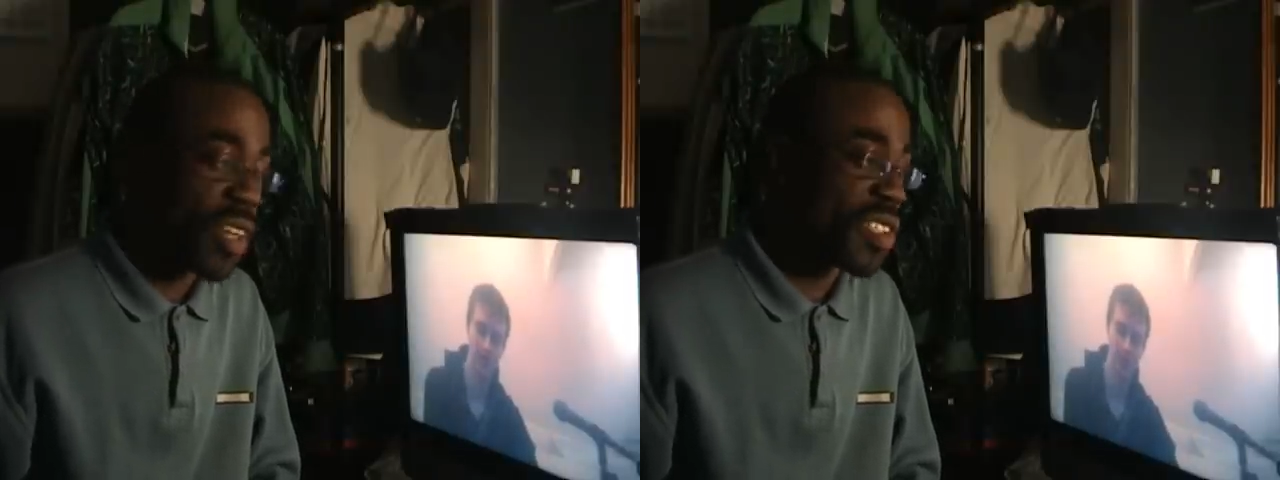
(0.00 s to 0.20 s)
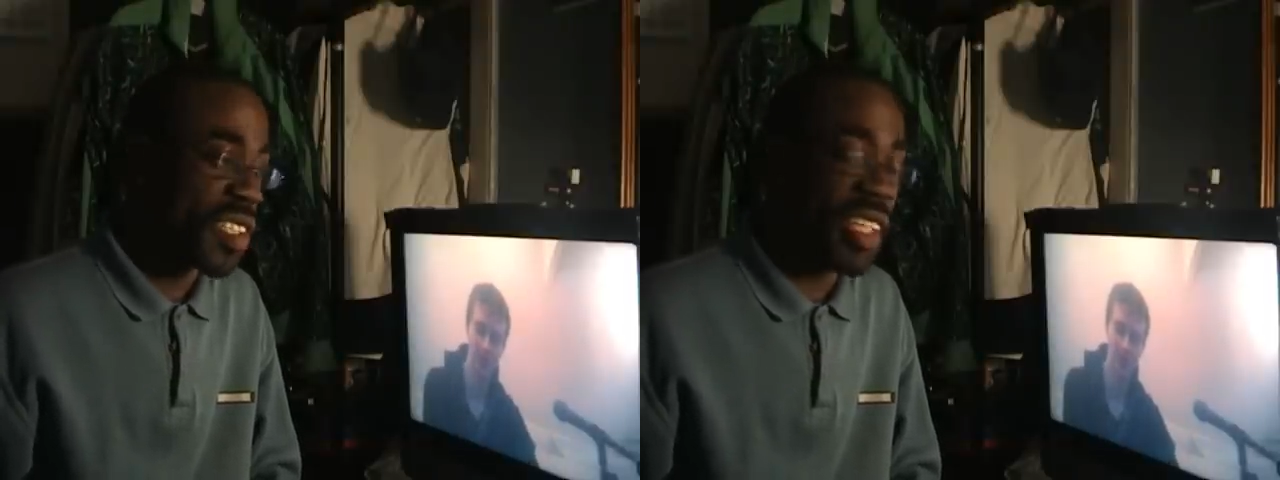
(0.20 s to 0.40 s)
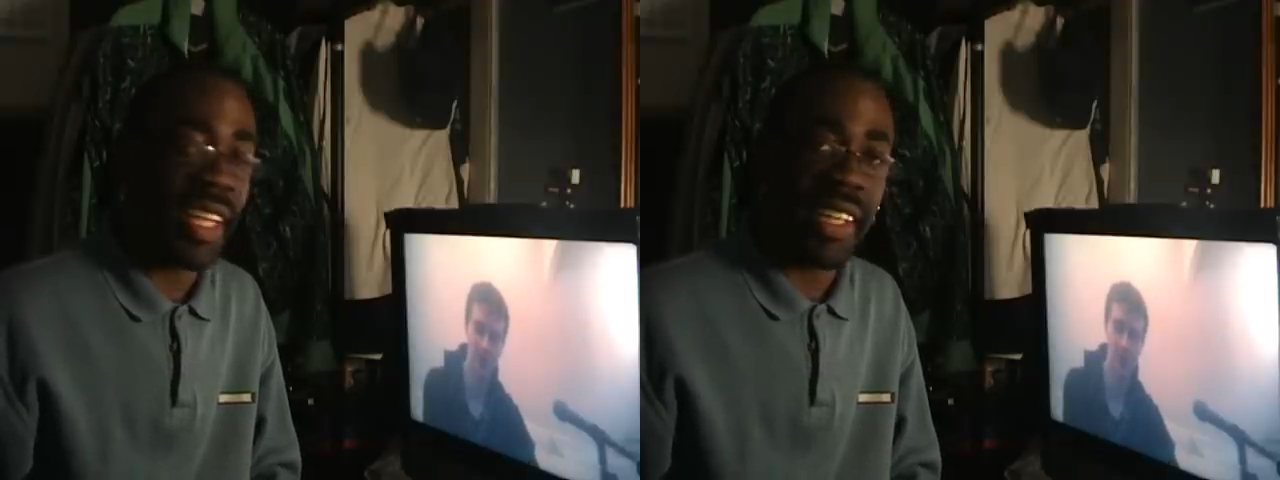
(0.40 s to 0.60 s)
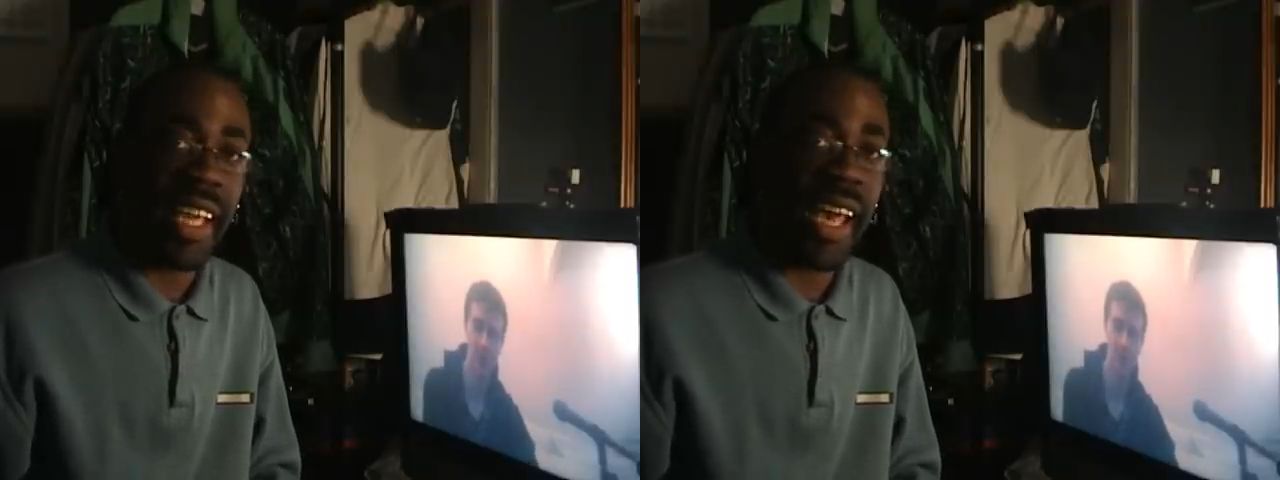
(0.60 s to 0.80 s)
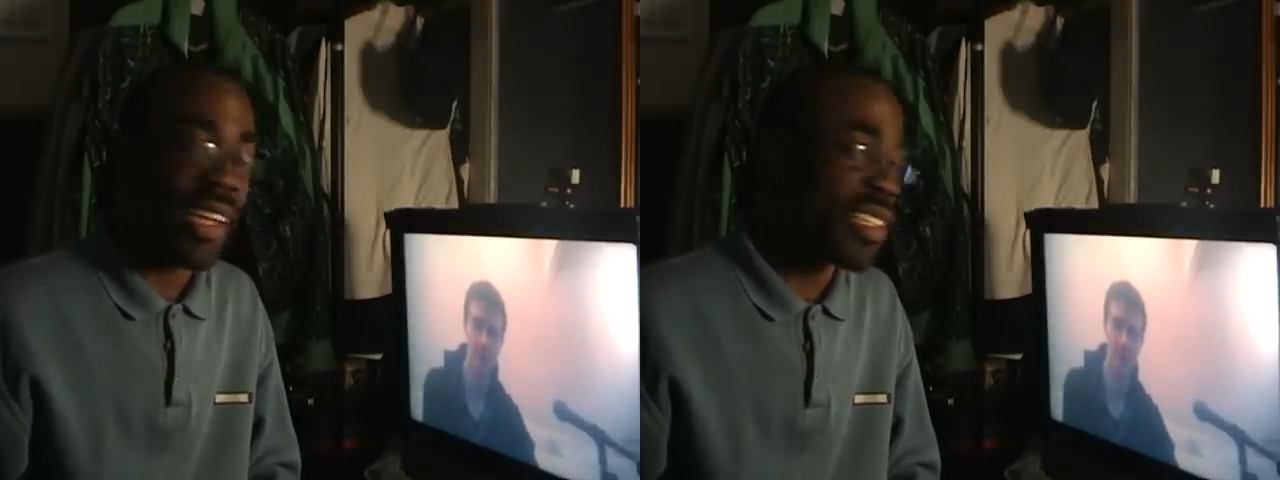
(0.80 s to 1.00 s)
versus Nick
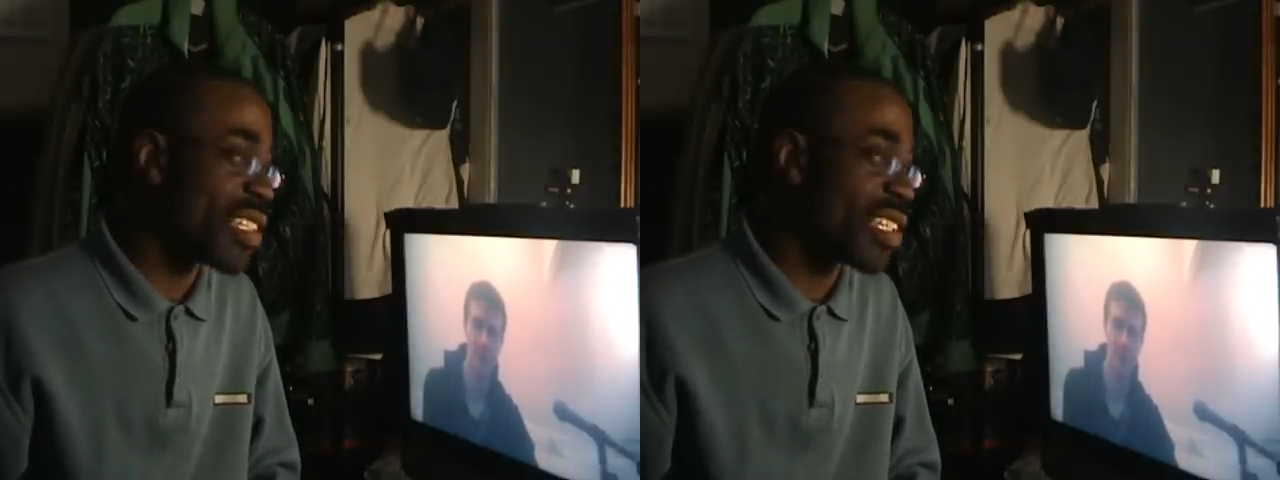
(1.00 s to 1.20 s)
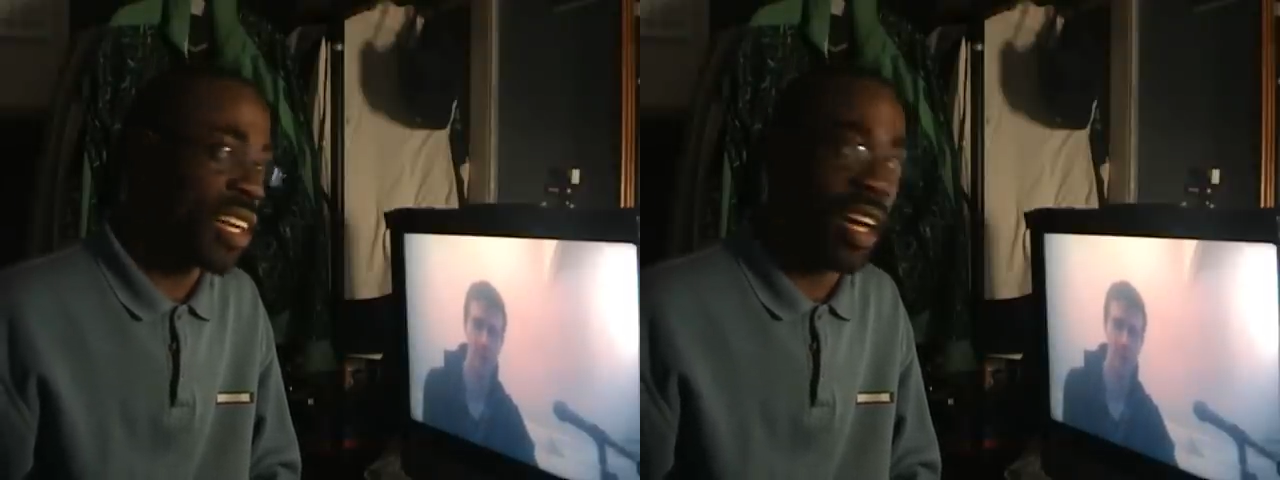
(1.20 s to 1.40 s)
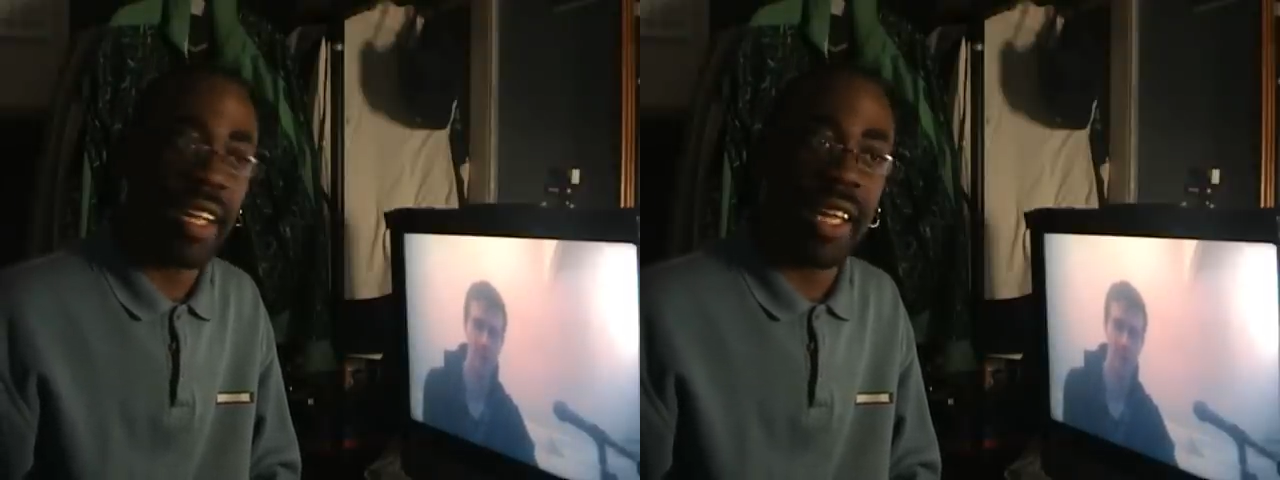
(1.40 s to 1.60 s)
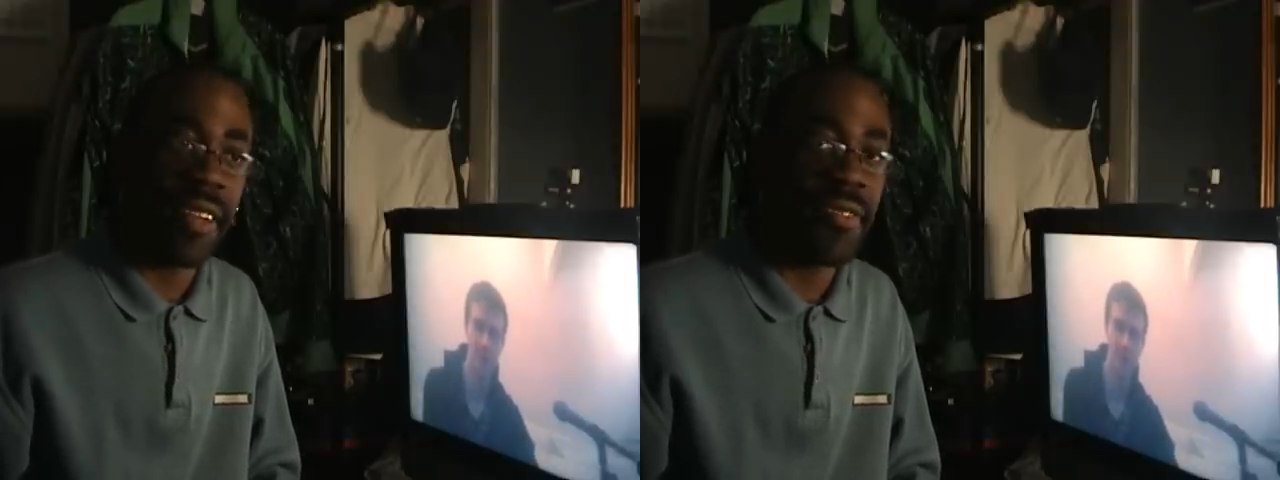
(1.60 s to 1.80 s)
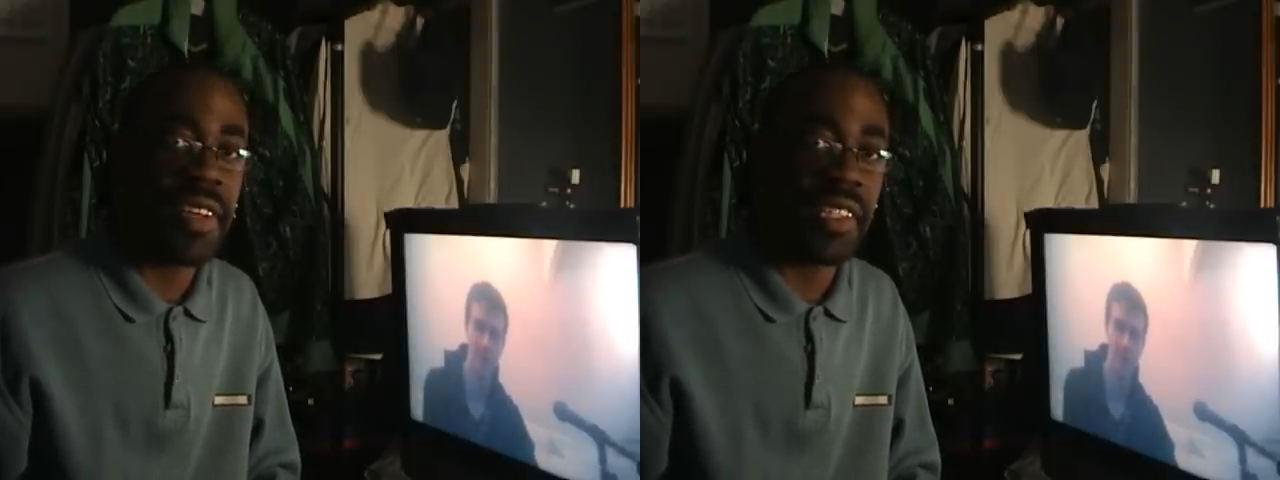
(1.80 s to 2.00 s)
Diaz, Cung
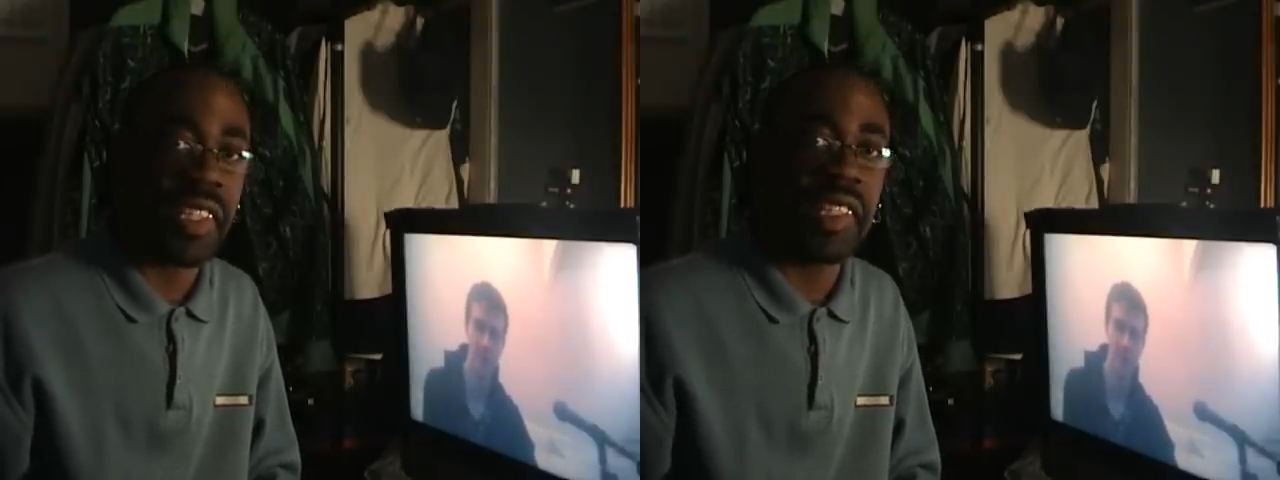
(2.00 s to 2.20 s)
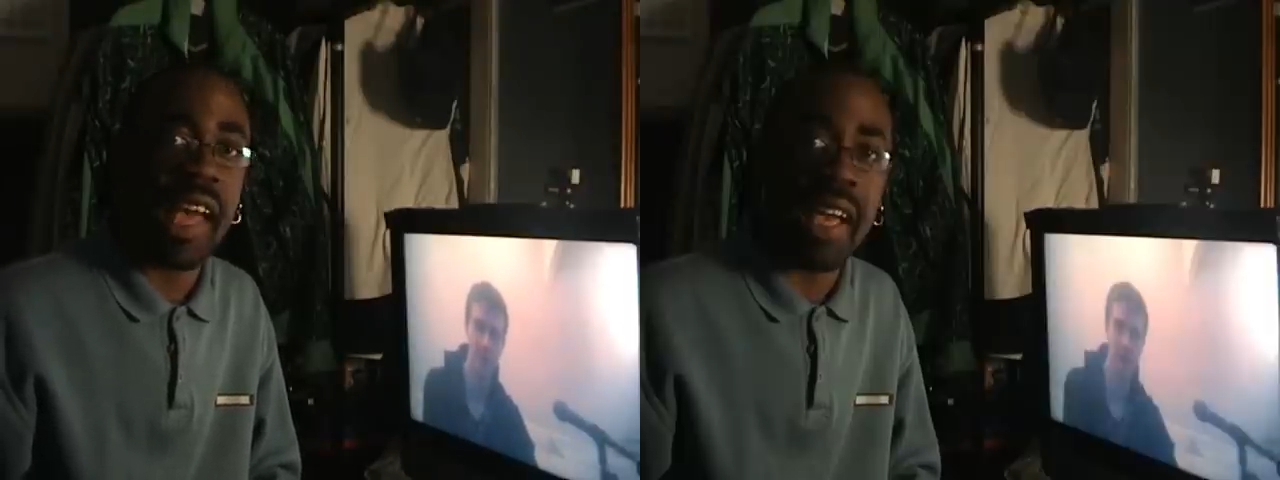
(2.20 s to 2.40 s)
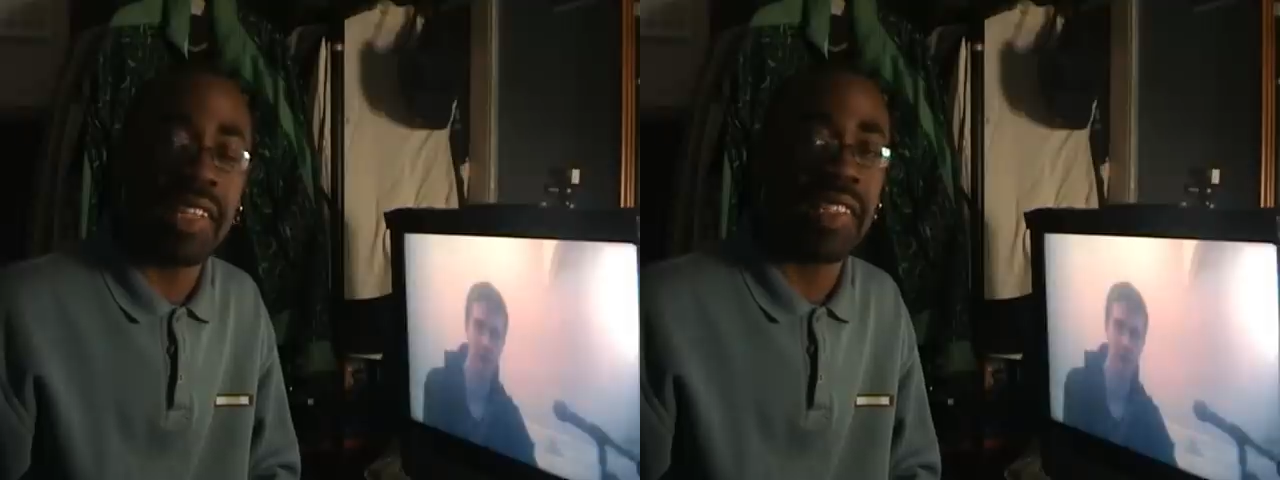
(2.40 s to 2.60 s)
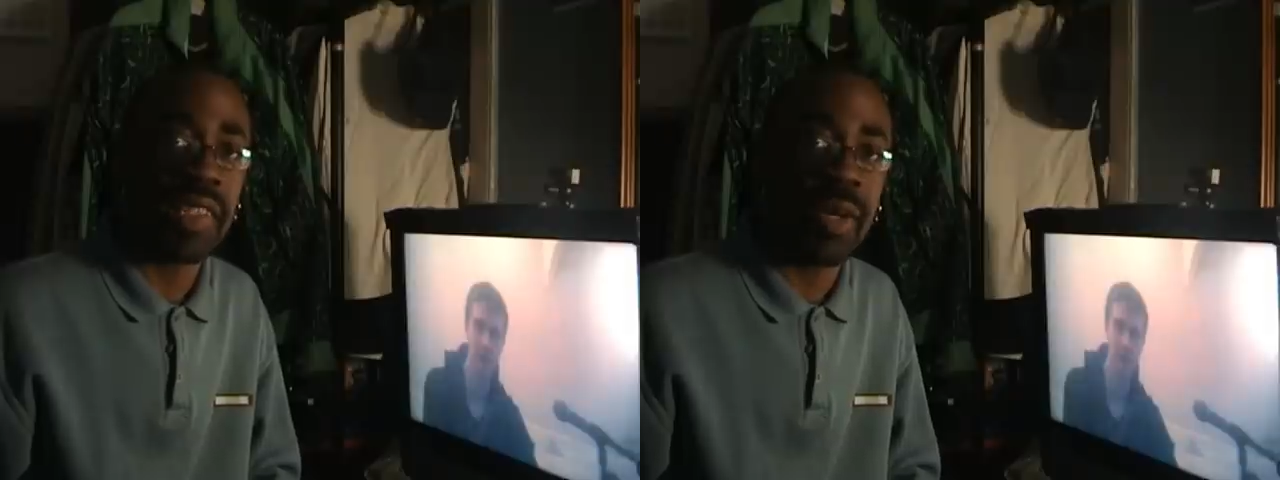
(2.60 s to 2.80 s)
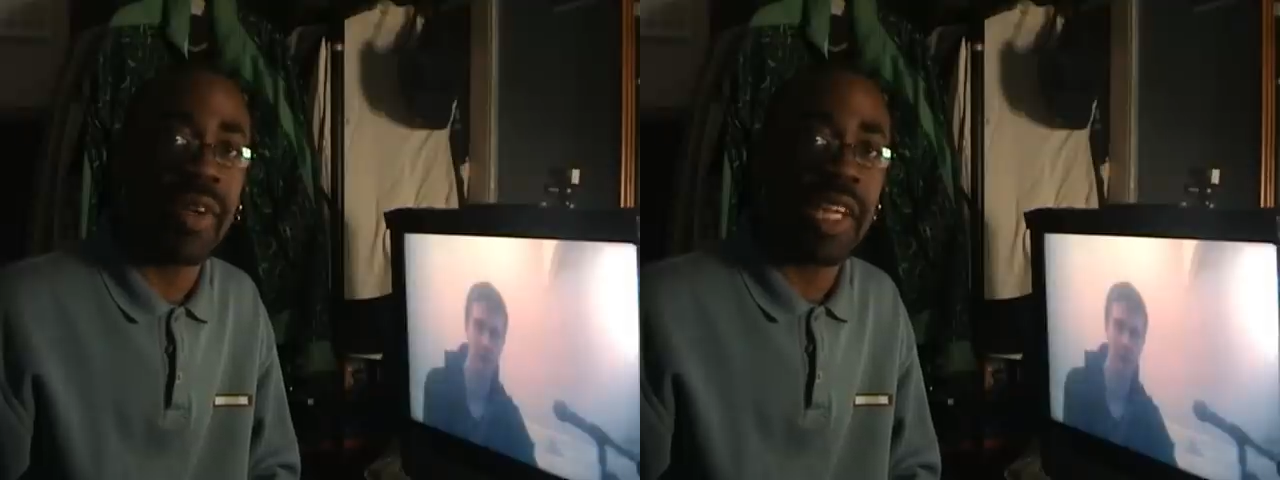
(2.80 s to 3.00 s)
Le versus Anderson
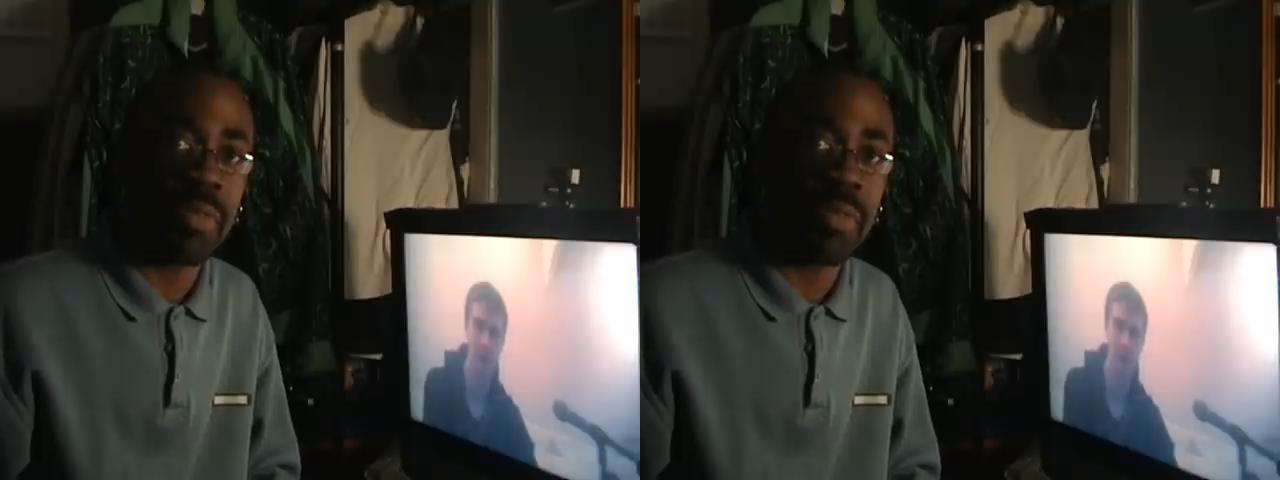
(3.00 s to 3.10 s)
Silva,